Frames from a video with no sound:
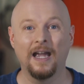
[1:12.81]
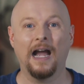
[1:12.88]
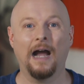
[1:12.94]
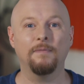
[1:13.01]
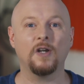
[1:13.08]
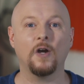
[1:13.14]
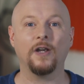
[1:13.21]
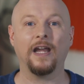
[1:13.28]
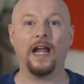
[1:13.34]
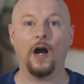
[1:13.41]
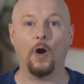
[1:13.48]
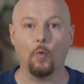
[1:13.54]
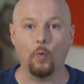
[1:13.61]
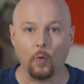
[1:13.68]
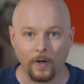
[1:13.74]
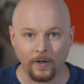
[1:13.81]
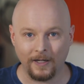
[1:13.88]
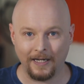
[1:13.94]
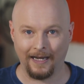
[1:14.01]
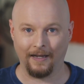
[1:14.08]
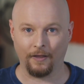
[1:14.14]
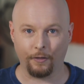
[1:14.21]
I'm talking a
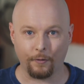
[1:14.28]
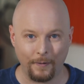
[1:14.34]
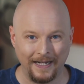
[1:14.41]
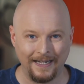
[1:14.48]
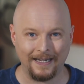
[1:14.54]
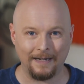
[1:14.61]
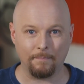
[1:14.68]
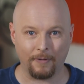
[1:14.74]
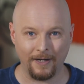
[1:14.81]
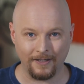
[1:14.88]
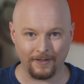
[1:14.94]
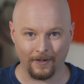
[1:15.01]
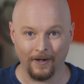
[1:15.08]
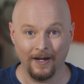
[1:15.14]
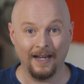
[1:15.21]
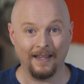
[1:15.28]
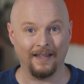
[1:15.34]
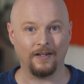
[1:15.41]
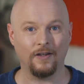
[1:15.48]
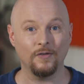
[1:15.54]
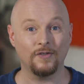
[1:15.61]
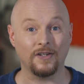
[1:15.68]
working 3D printer
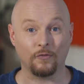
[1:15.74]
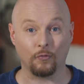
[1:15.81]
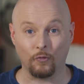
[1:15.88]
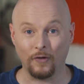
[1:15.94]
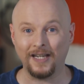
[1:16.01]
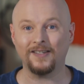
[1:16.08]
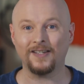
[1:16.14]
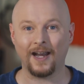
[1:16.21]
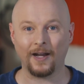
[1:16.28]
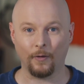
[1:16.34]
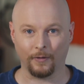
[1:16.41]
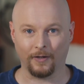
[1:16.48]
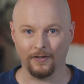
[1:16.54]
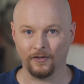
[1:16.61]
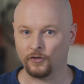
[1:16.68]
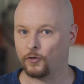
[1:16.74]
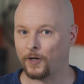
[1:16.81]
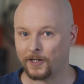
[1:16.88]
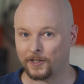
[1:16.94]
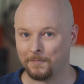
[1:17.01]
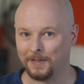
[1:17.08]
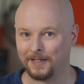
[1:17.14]
that uses recycled
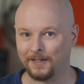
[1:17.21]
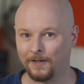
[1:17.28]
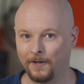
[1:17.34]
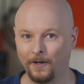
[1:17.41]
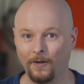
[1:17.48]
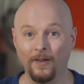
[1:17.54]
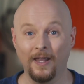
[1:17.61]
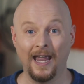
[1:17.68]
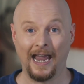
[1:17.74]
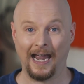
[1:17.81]
construction material